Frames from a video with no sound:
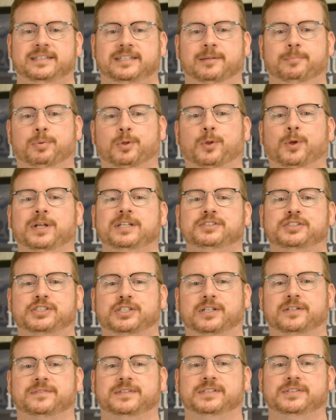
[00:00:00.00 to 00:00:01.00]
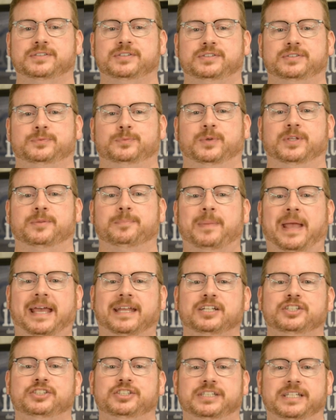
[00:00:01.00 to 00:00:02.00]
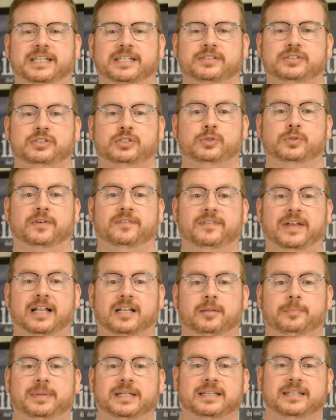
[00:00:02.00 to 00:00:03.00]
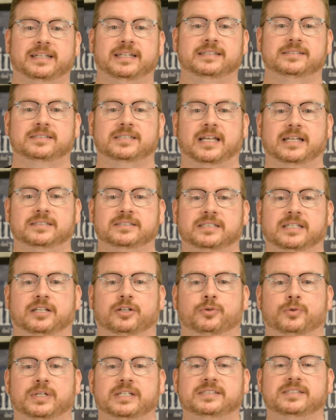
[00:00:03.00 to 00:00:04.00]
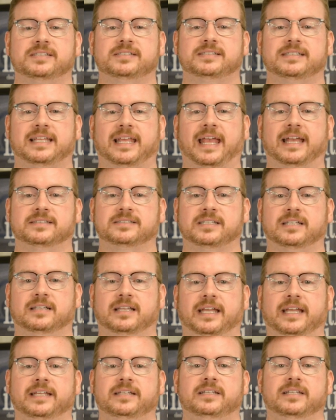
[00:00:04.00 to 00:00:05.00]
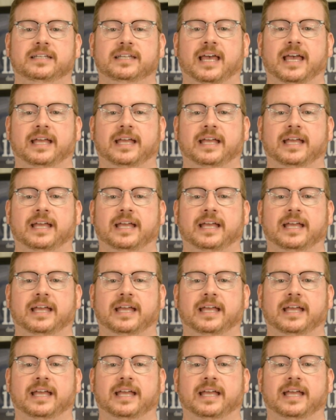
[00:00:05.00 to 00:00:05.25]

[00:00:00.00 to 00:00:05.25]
Deploying servers with managed disks to availability sets increases the S L A to